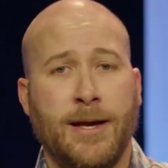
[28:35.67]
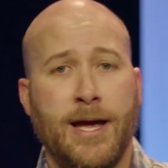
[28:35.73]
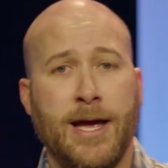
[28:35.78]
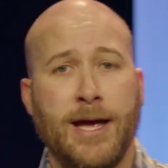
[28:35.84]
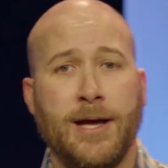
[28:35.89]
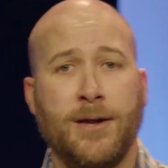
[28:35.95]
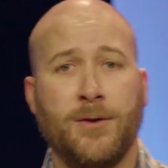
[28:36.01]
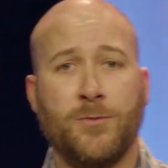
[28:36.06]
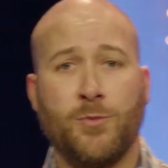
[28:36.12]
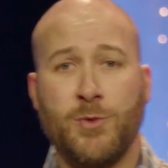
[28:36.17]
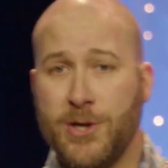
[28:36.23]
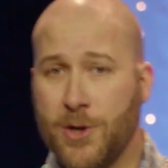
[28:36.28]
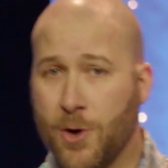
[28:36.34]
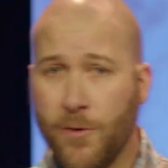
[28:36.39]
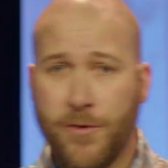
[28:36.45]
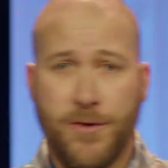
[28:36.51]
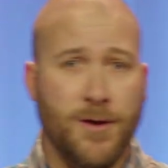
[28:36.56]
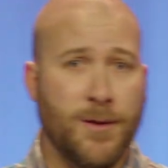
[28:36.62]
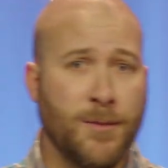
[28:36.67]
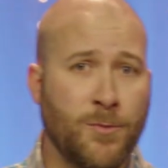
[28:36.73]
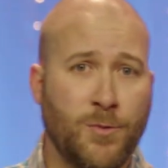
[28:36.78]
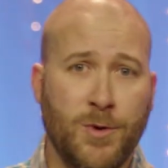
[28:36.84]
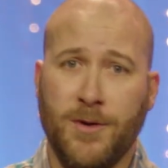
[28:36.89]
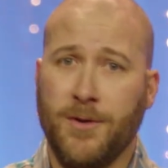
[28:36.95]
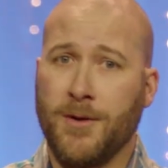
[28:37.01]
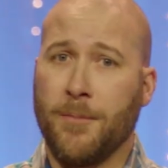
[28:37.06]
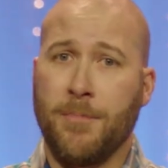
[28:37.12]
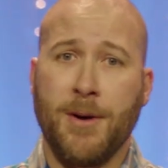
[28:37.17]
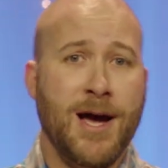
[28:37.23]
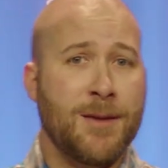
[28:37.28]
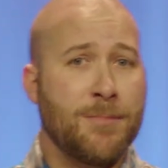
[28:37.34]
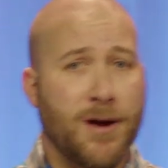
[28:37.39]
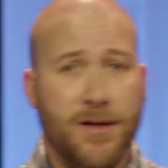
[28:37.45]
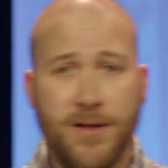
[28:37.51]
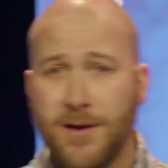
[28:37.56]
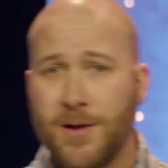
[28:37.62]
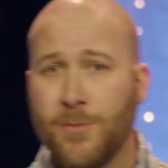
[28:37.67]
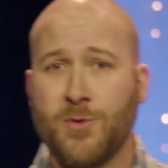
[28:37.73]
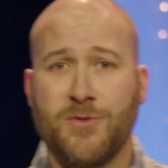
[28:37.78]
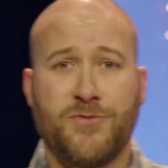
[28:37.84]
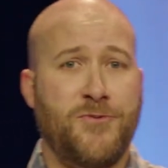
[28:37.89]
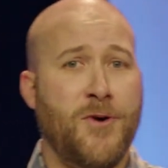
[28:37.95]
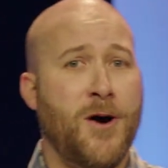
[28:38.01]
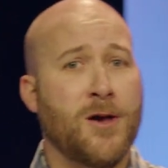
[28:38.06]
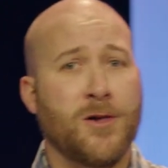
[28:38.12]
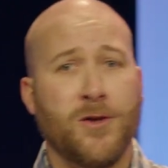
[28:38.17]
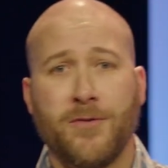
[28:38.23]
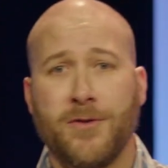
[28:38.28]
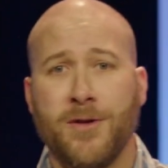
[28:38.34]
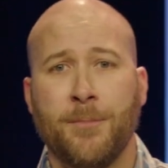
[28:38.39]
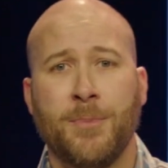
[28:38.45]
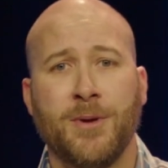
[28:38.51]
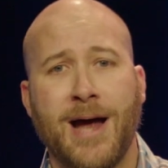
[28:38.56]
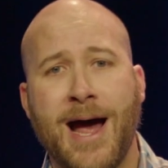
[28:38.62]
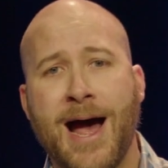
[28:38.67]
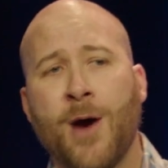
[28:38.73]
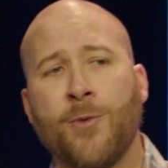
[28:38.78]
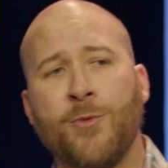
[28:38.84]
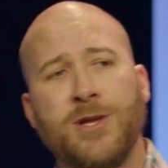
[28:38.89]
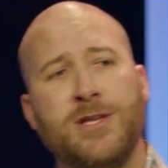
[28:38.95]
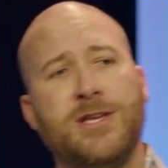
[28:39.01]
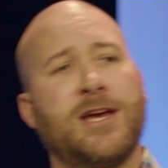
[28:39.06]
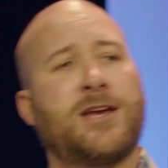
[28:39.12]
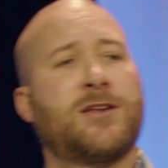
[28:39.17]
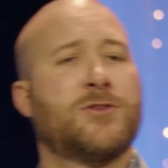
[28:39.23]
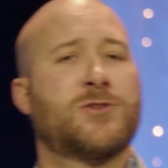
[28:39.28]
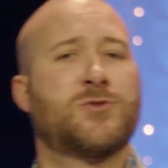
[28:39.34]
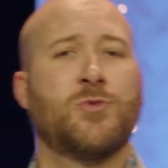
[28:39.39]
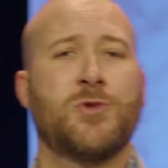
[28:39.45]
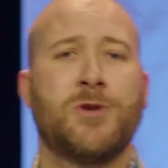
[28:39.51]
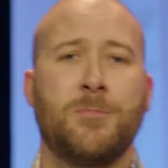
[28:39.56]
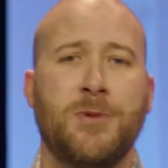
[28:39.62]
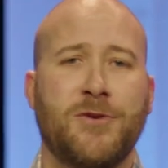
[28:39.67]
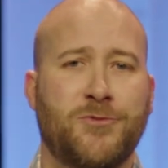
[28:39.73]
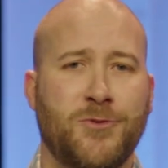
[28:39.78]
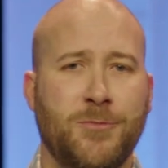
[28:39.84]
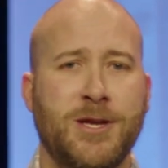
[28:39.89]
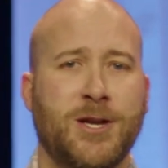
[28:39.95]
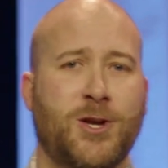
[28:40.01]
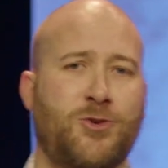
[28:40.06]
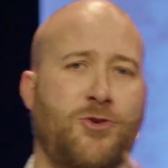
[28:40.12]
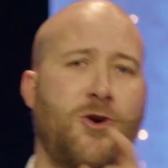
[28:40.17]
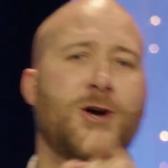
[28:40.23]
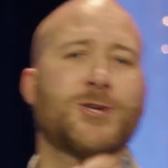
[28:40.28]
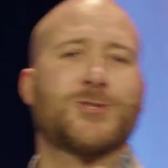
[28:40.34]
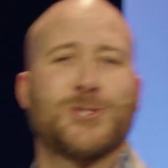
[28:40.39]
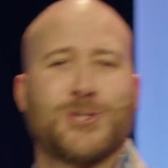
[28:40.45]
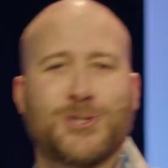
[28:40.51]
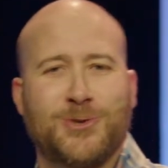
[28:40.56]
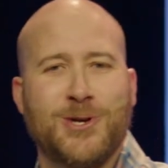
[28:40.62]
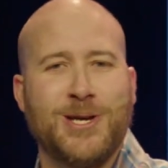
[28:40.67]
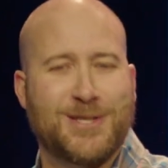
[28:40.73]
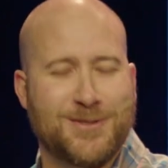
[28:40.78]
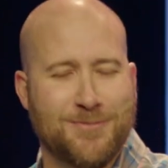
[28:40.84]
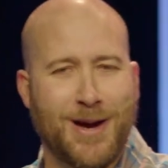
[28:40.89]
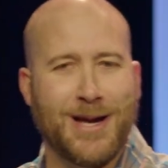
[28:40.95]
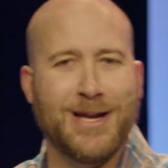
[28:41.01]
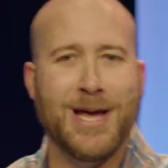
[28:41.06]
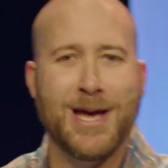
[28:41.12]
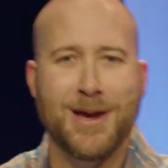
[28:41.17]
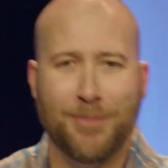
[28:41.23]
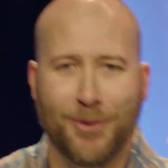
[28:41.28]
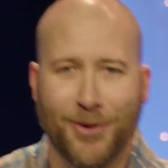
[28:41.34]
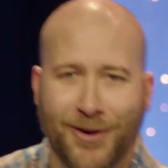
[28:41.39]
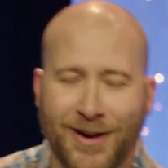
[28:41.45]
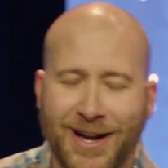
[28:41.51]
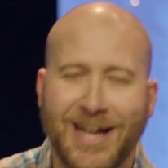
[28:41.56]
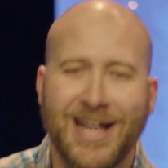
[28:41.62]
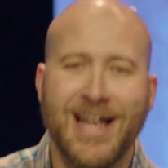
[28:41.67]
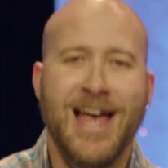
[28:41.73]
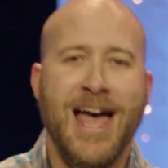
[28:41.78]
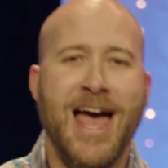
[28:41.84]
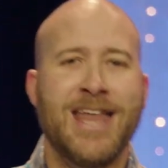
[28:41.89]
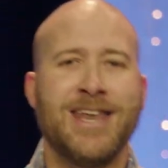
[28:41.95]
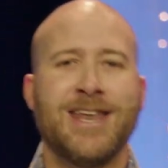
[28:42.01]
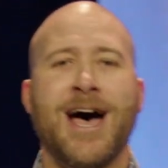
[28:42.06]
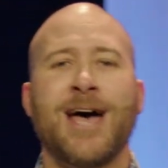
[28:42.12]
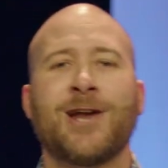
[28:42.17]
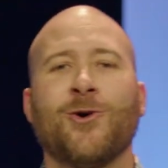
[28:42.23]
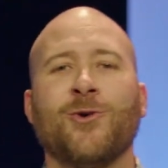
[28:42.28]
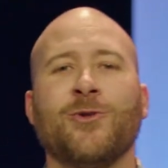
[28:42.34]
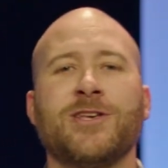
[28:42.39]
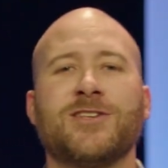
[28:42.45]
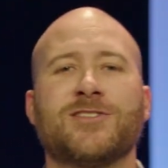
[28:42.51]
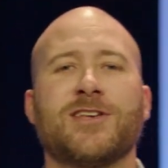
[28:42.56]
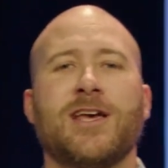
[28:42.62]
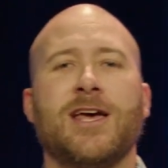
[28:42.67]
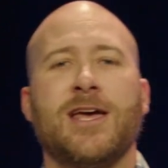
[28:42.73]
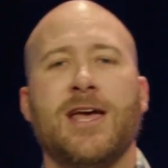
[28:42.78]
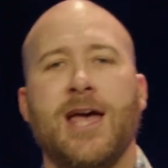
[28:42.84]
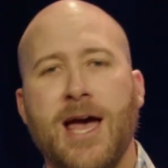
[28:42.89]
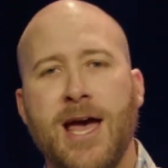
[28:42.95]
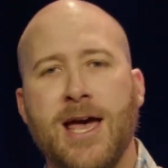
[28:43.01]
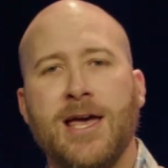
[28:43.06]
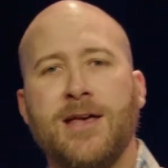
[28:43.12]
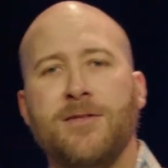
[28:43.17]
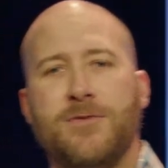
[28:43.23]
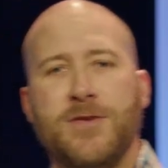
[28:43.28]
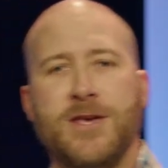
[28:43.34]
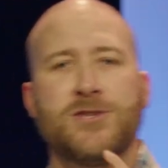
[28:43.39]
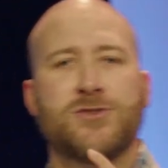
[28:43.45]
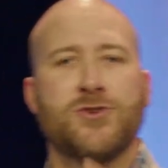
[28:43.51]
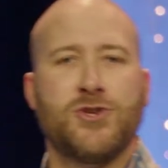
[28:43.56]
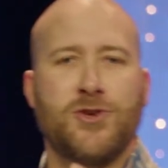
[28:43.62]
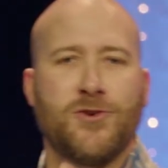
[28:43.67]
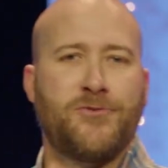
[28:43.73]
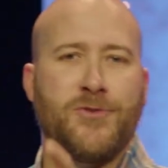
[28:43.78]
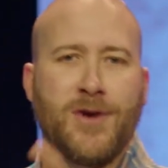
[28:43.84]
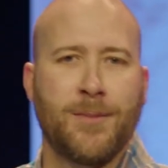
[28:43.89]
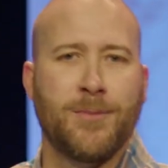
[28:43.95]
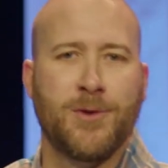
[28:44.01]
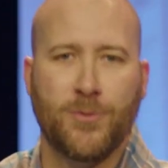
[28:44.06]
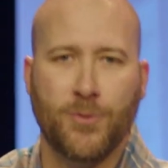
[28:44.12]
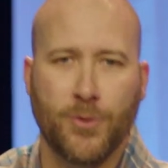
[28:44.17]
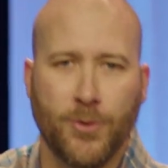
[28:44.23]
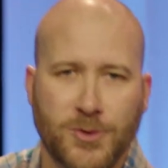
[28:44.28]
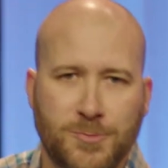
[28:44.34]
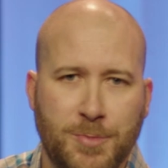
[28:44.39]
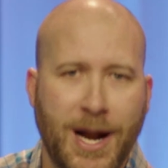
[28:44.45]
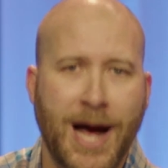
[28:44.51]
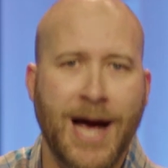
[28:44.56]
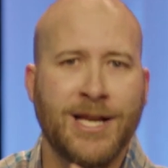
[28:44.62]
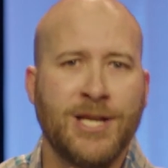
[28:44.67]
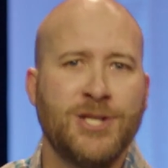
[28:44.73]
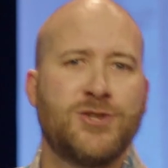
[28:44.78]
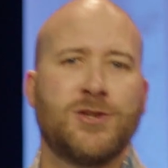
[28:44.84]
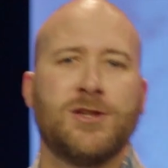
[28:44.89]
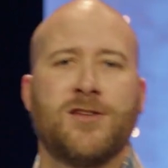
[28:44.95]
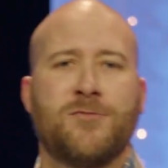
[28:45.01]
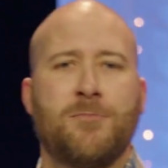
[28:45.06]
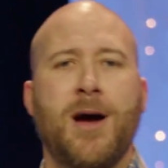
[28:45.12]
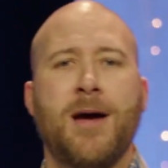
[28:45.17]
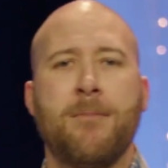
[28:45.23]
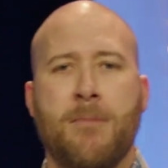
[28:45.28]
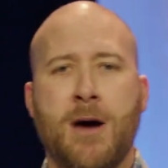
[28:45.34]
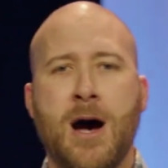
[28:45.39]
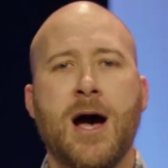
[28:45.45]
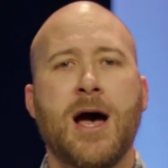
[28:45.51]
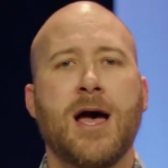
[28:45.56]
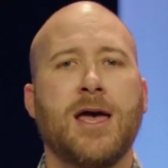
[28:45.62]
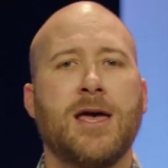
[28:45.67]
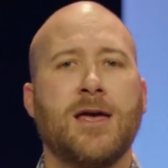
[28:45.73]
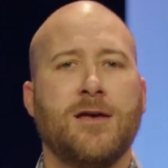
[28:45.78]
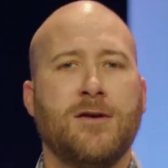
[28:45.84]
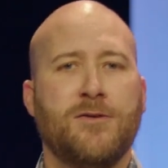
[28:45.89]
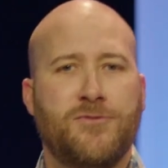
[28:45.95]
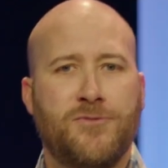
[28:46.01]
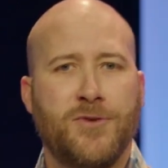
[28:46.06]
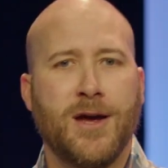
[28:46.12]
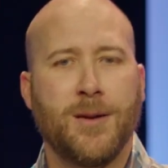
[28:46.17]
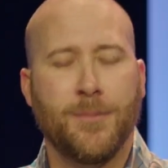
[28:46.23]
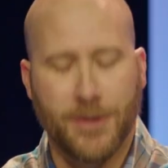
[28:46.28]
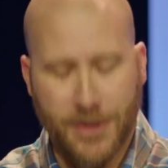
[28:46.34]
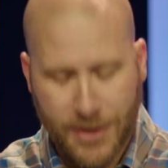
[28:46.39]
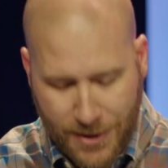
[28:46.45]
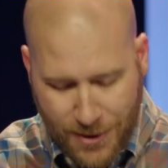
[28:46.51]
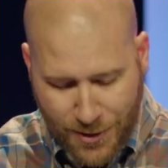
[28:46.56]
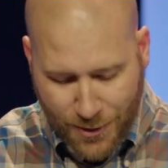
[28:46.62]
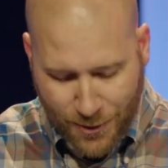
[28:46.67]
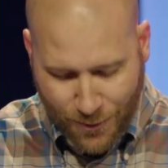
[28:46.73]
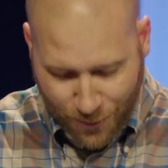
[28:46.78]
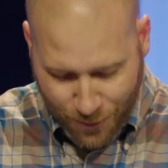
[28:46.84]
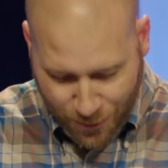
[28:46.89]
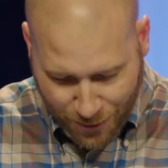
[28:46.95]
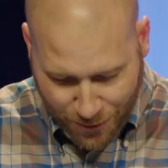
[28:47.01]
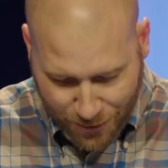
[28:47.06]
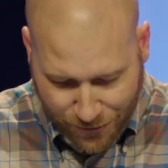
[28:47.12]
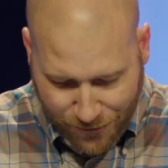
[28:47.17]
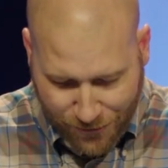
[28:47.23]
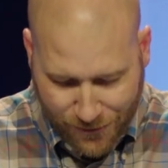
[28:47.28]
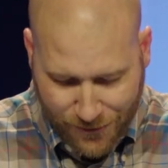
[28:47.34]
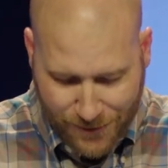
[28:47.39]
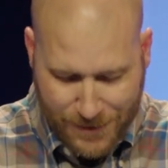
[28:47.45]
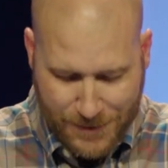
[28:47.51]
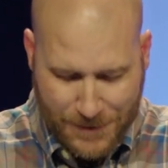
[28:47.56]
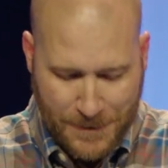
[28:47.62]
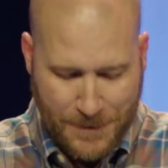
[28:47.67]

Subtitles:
And we know them, we abide by them, we follow them. But how ridiculous would it be for me to cross the street to my neighbor and not only say, hey, these are your family rules, but I need you to live by my family rules?